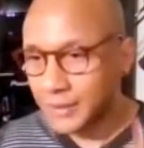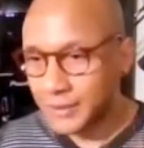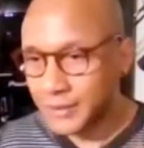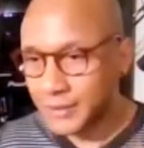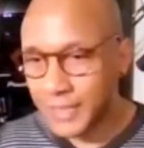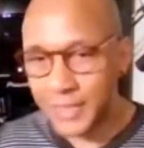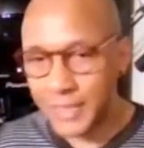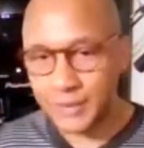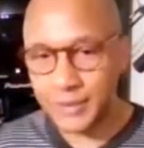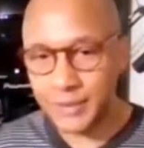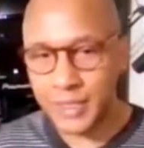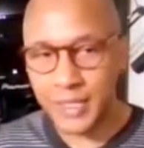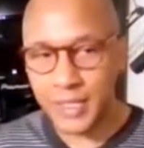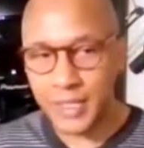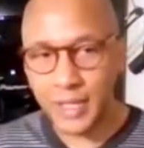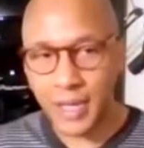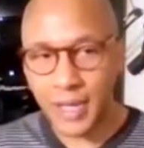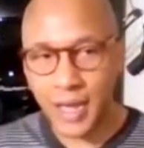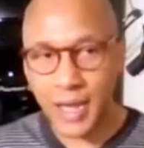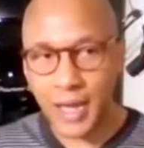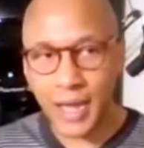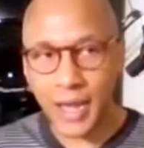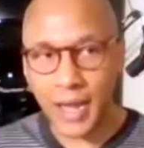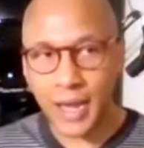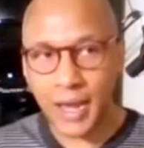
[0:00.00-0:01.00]

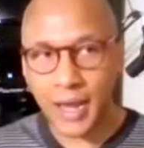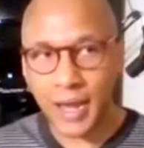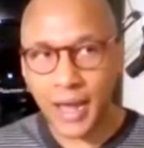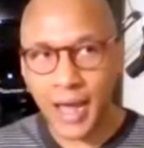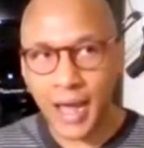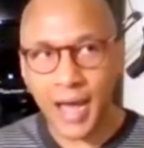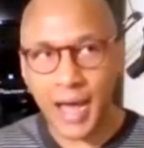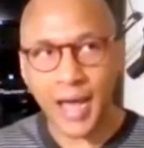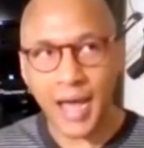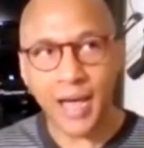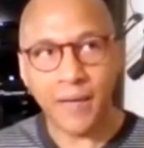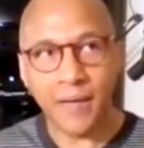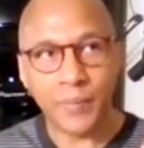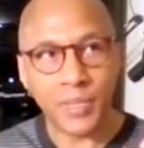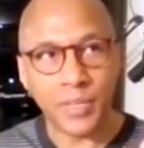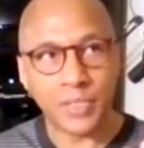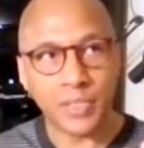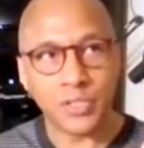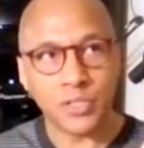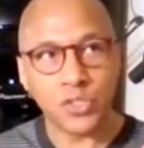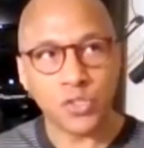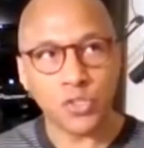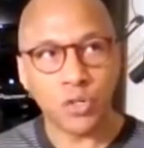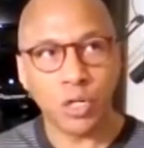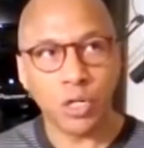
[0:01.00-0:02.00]
Lately, I have
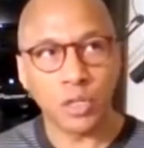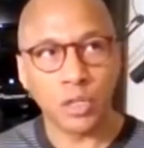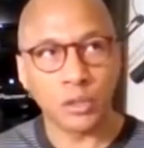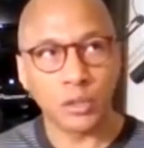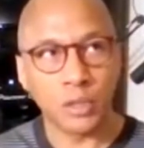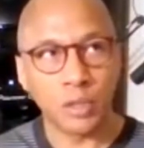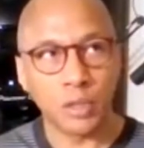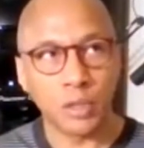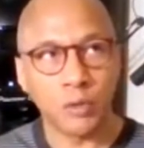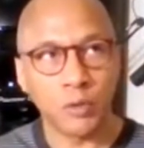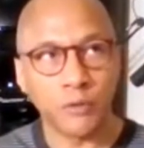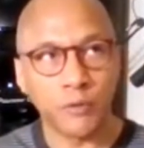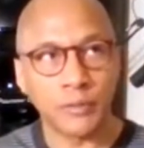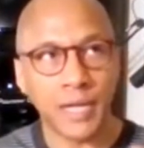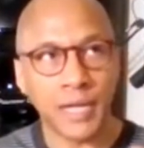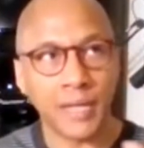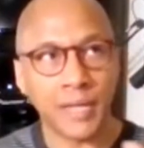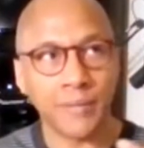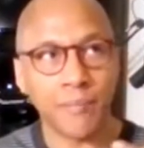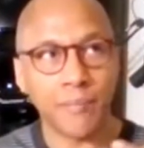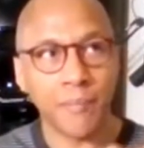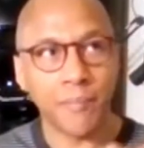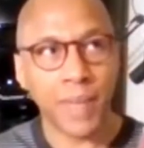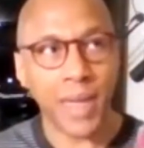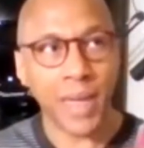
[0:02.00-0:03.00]
been struggling with
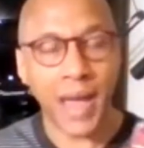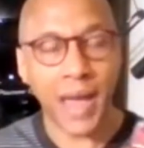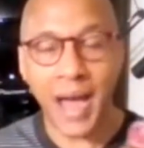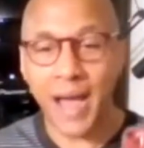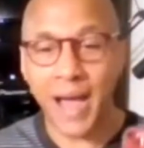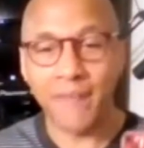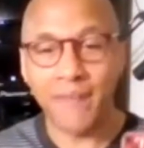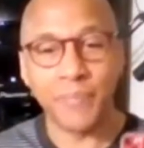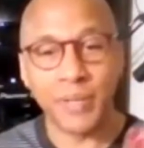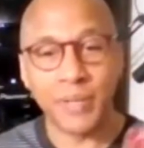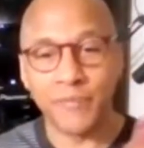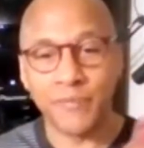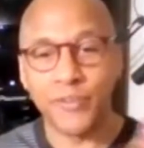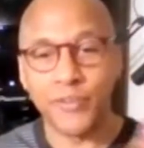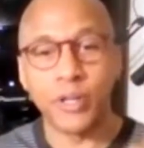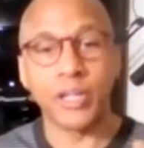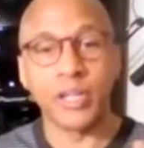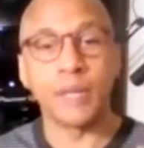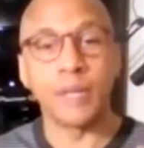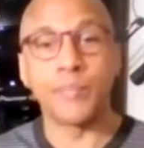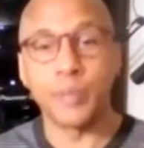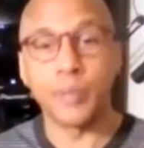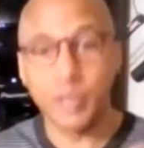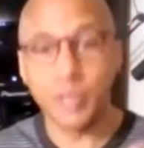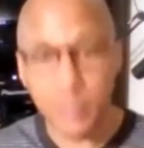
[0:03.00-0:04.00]
I've been
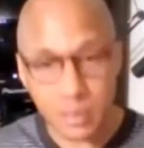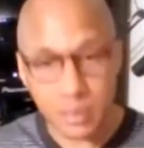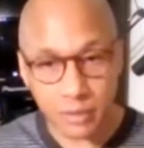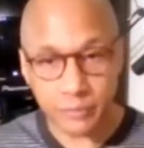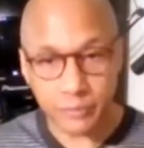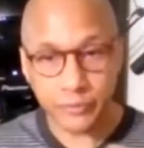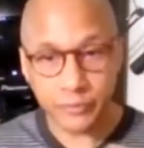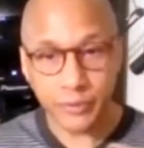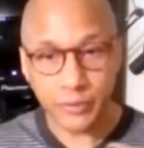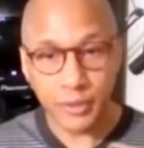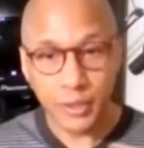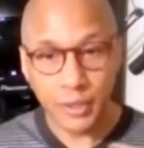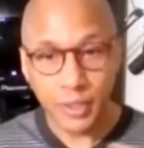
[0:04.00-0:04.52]
very impulsive.